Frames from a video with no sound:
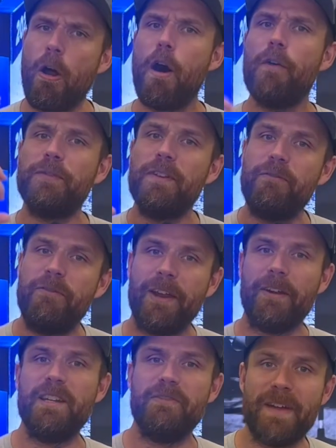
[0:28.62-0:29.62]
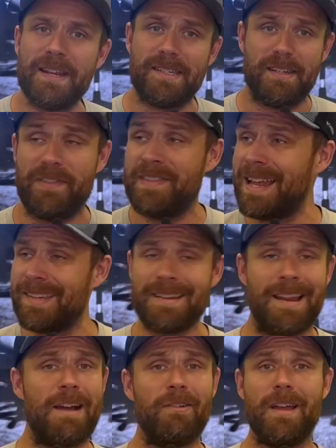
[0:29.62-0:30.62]
often very divisive, and that's
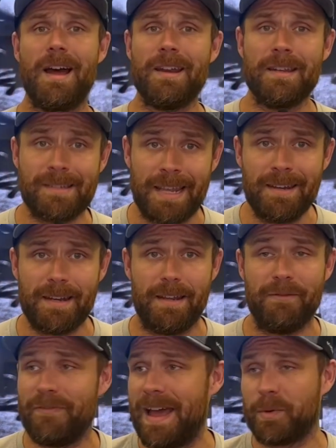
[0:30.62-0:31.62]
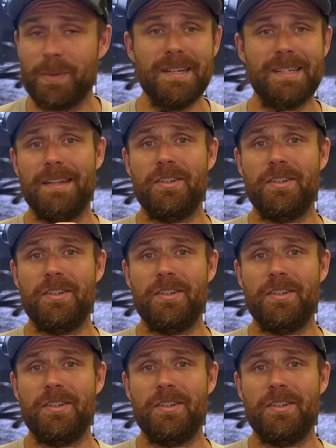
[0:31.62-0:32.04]
not how God intended it. In fact, when he said